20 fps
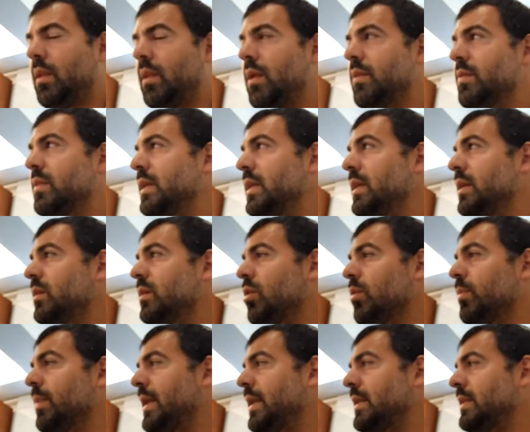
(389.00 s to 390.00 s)
The
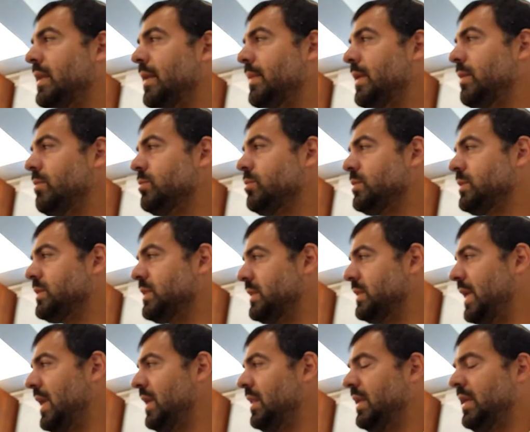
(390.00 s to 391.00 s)
Korban HaTamid, which was the
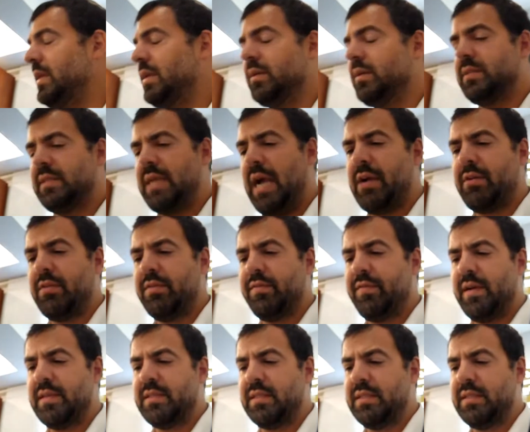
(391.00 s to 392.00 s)
daily
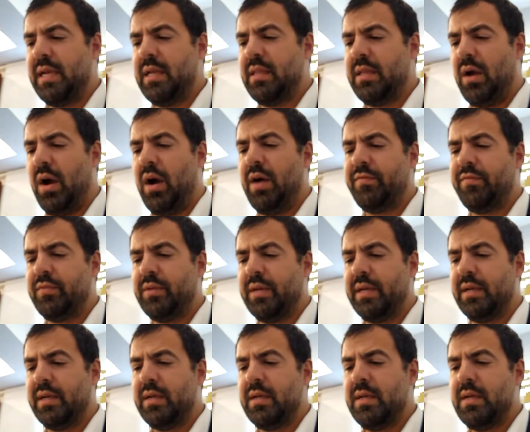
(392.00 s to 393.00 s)
sacrifice, the daily
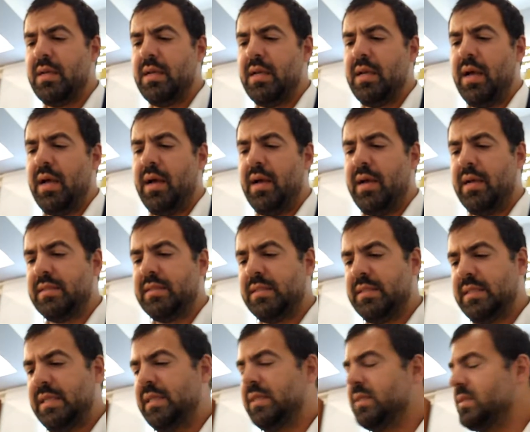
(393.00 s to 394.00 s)
offering,
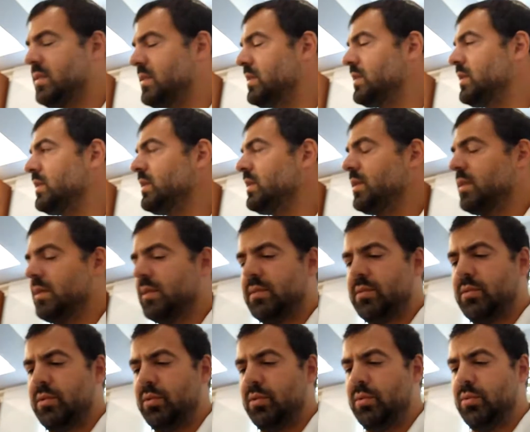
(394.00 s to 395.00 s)
ceased
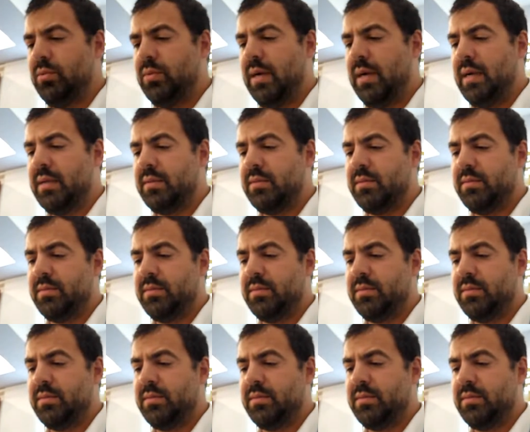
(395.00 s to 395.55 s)
to